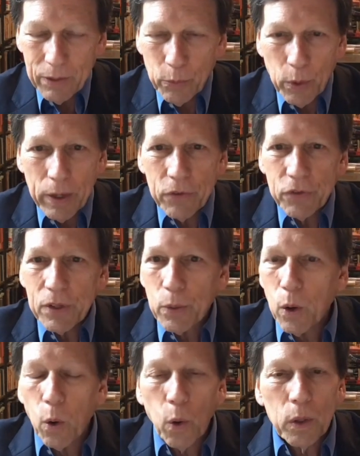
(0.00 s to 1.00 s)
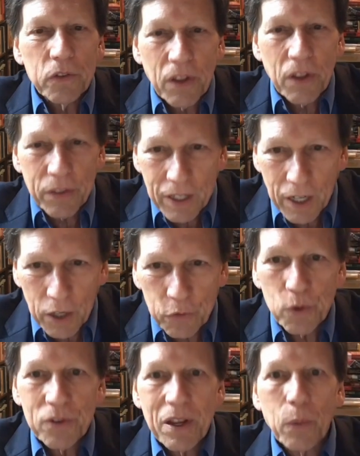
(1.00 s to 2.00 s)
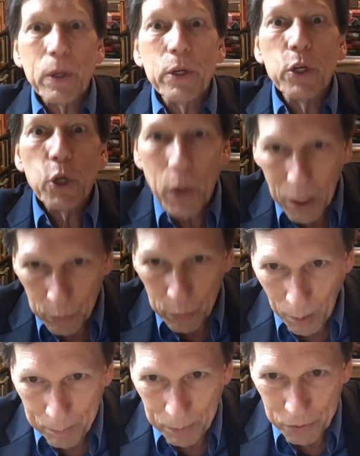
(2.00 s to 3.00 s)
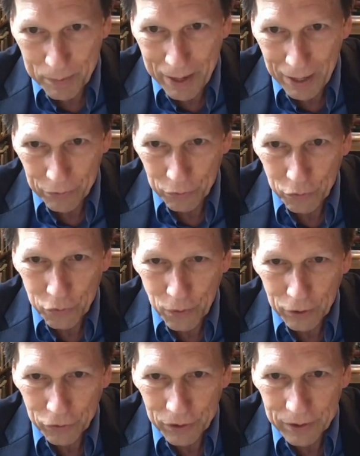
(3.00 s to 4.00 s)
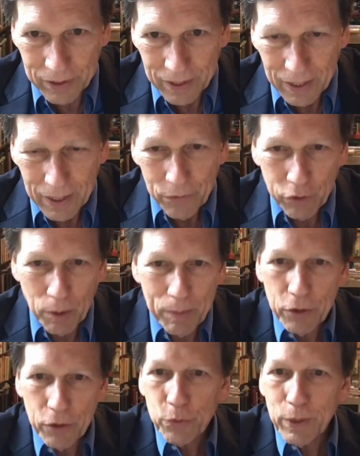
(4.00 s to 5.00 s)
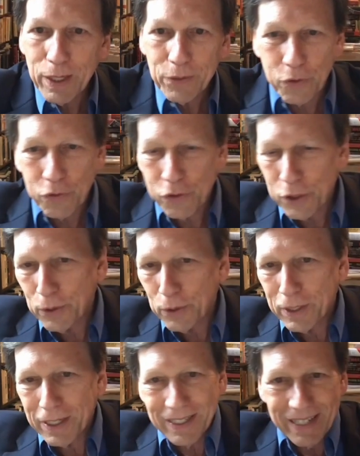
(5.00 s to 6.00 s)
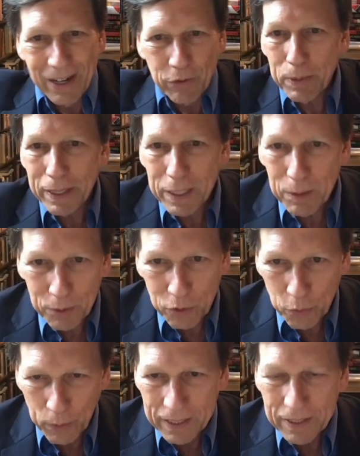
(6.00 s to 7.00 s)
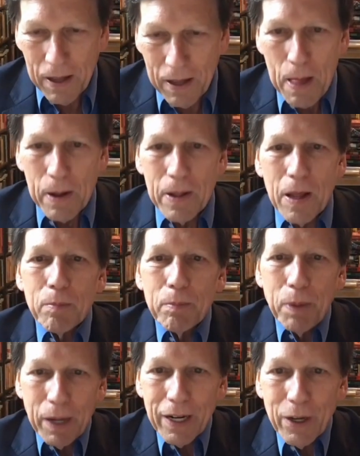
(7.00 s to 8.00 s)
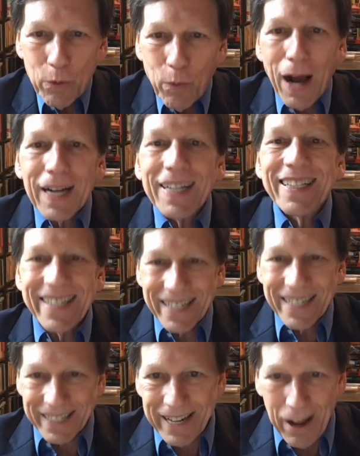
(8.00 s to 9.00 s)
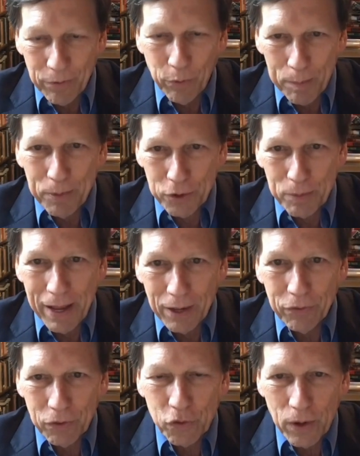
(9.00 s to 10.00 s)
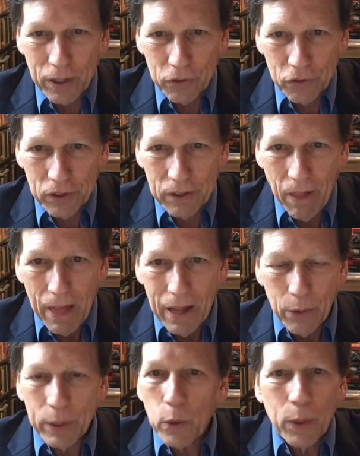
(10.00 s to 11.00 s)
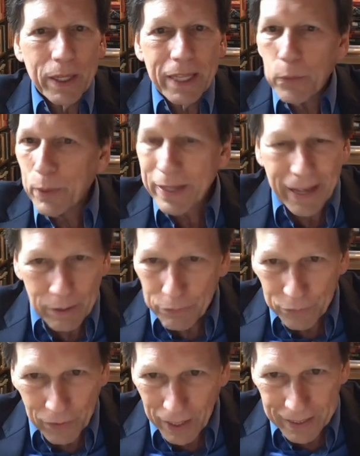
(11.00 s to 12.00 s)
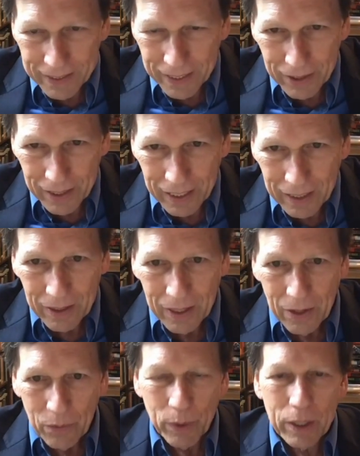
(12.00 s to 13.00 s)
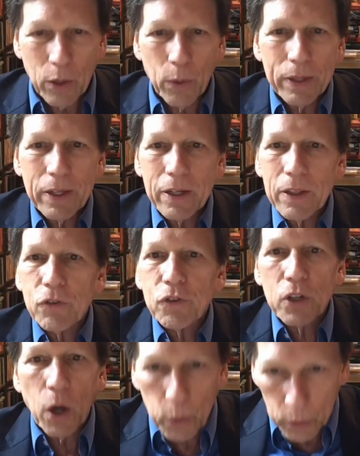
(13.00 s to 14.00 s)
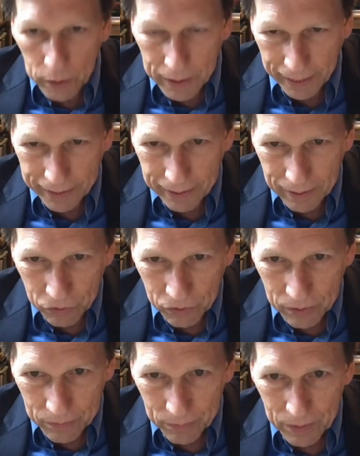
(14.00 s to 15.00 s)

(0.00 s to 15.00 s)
Whereas there were all these other countries that we knew had weapons of mass destruction, from Israel to Syria and everybody in between. But Iraq didn't have weapons of mass destruction. We go in there, we can't find anything. We go in there, there's total chaos.